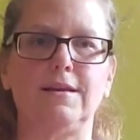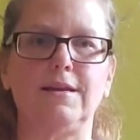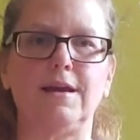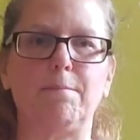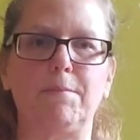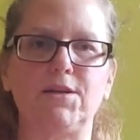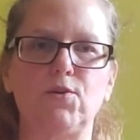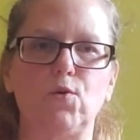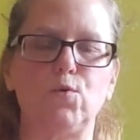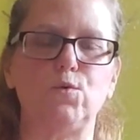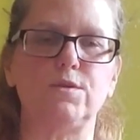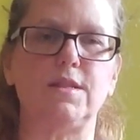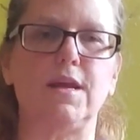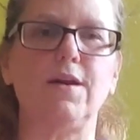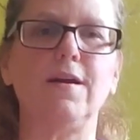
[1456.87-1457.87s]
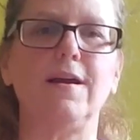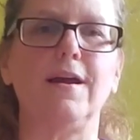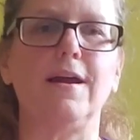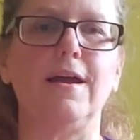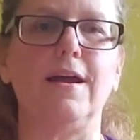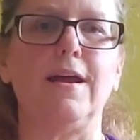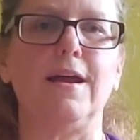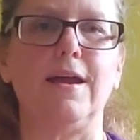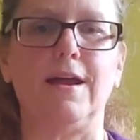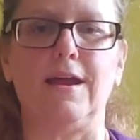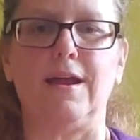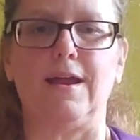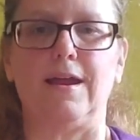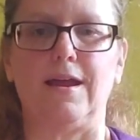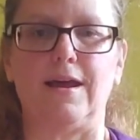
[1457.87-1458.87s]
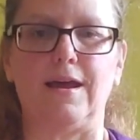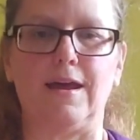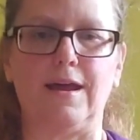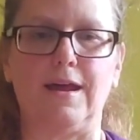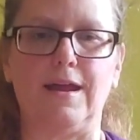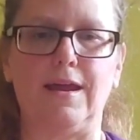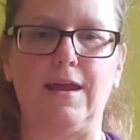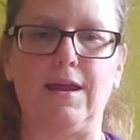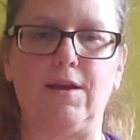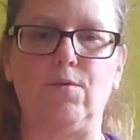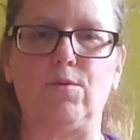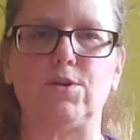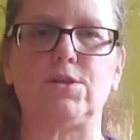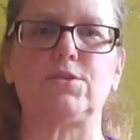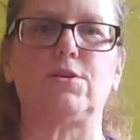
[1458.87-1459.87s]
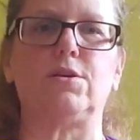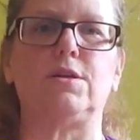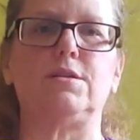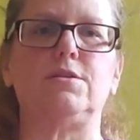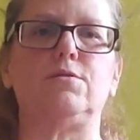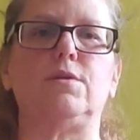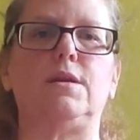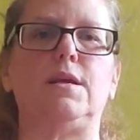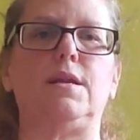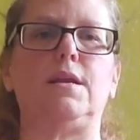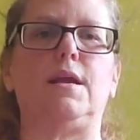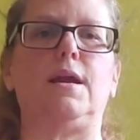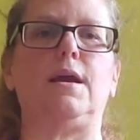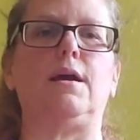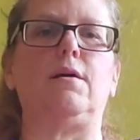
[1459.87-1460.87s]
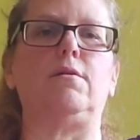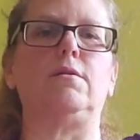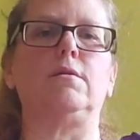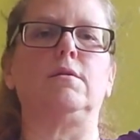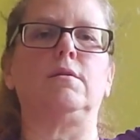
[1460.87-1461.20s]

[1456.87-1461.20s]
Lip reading: Got my toes there. And we're just going to do an inhale.